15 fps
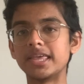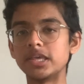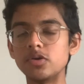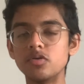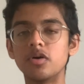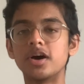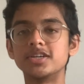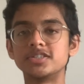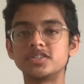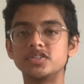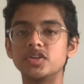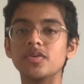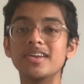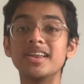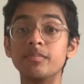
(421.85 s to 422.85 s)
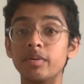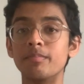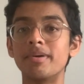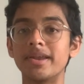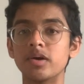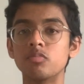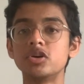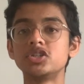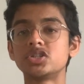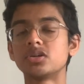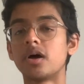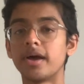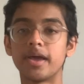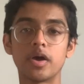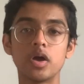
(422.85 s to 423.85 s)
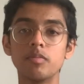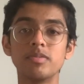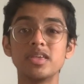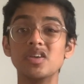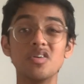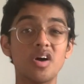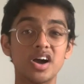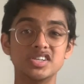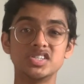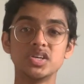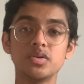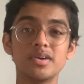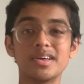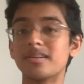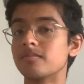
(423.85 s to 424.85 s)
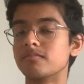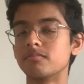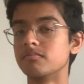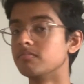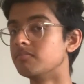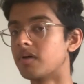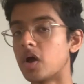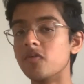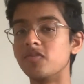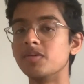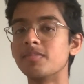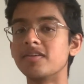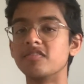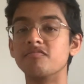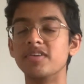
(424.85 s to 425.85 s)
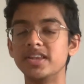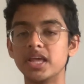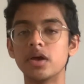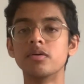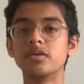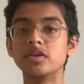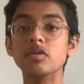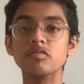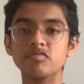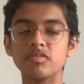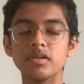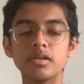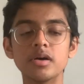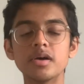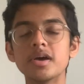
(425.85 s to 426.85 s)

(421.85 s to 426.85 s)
you guys do a little bit better, which I hope that you guys do. It'll hopefully make this video useful.